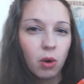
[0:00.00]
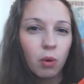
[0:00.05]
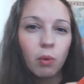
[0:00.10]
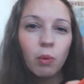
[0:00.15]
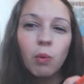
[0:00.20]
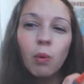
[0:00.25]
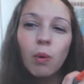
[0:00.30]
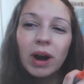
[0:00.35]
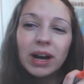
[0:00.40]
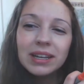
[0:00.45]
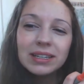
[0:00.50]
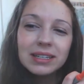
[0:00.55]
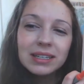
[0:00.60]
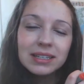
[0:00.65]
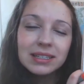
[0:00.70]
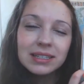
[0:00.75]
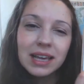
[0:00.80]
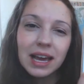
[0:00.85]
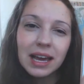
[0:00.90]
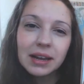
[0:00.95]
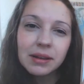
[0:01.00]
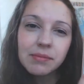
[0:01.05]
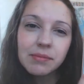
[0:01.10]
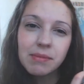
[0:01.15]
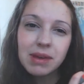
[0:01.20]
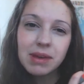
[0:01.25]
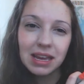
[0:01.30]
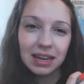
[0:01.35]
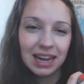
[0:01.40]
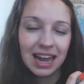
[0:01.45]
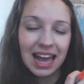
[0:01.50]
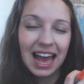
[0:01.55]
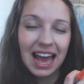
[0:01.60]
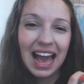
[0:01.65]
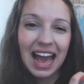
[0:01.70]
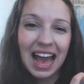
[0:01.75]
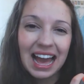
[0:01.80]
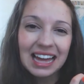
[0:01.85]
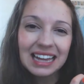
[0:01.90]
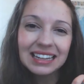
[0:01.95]
What does that mean?
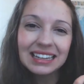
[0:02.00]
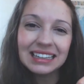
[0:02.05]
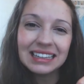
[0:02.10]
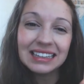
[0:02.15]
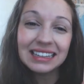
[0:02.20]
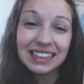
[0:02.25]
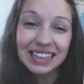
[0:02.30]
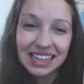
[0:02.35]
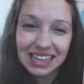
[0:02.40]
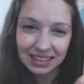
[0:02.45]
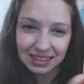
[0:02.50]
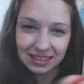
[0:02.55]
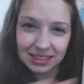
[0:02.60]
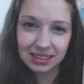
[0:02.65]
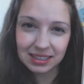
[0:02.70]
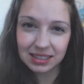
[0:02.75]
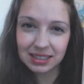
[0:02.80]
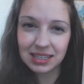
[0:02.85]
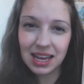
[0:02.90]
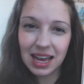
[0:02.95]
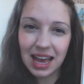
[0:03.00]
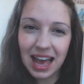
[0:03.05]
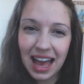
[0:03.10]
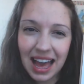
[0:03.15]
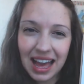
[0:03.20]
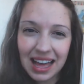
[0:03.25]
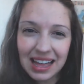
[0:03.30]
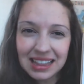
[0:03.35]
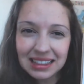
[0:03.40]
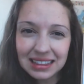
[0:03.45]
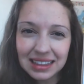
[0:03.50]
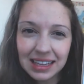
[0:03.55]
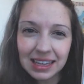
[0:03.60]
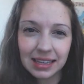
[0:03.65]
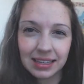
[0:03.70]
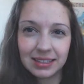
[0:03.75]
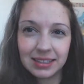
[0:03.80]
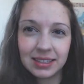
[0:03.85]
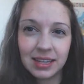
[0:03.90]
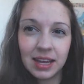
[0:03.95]
At least, at
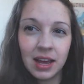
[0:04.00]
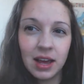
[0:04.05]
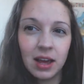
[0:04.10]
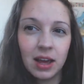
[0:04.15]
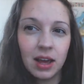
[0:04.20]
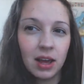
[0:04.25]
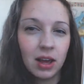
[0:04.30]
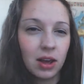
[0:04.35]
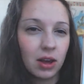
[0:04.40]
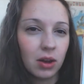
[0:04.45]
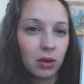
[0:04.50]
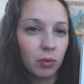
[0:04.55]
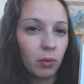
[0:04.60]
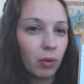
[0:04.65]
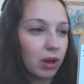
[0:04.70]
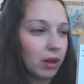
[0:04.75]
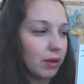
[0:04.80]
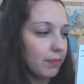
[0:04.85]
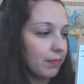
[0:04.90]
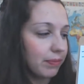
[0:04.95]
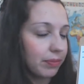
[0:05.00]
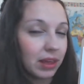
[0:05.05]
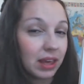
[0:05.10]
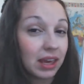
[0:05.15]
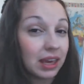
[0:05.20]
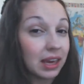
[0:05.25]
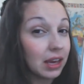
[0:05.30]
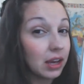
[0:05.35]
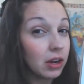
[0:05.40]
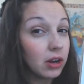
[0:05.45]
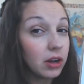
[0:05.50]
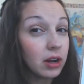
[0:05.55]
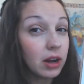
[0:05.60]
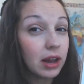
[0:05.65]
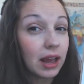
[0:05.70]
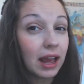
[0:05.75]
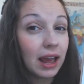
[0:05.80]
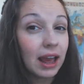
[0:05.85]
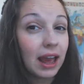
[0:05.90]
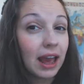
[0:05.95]
least. Well,
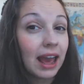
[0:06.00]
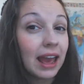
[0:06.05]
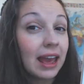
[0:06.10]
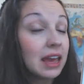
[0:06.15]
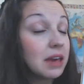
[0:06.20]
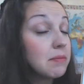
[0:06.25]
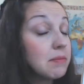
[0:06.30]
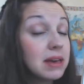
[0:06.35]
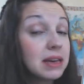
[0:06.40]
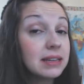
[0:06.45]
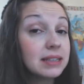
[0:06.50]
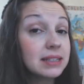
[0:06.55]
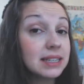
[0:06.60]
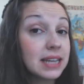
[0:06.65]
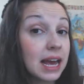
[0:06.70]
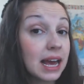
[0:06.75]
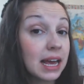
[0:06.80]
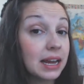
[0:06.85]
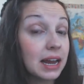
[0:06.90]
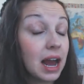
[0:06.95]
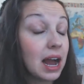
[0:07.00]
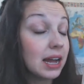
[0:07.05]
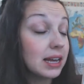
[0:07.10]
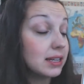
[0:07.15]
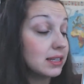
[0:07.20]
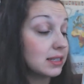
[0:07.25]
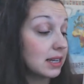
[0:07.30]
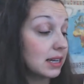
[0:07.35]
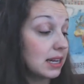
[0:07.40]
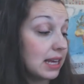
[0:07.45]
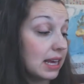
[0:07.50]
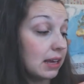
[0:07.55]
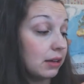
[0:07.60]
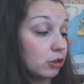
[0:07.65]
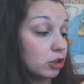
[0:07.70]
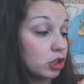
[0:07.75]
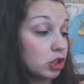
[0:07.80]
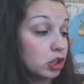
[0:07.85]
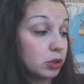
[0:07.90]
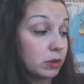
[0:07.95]
here, Hamy said, I study
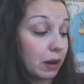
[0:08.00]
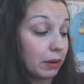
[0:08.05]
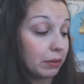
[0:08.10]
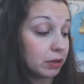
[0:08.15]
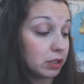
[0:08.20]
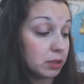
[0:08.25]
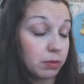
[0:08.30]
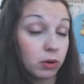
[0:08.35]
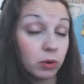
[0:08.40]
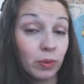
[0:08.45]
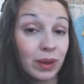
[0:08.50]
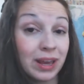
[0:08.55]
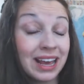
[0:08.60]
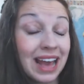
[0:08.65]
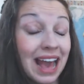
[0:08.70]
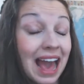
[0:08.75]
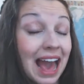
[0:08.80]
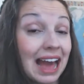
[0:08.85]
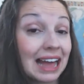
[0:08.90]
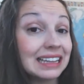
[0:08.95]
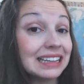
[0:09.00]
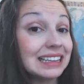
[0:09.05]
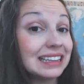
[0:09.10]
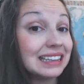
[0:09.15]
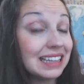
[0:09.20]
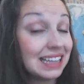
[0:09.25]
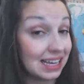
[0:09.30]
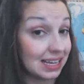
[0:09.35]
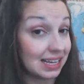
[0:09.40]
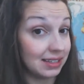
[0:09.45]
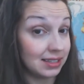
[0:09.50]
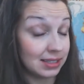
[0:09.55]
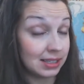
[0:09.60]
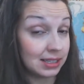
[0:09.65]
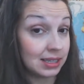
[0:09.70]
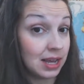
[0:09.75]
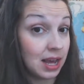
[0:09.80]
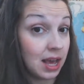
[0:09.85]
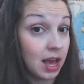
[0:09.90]
English 2 hours per week at least.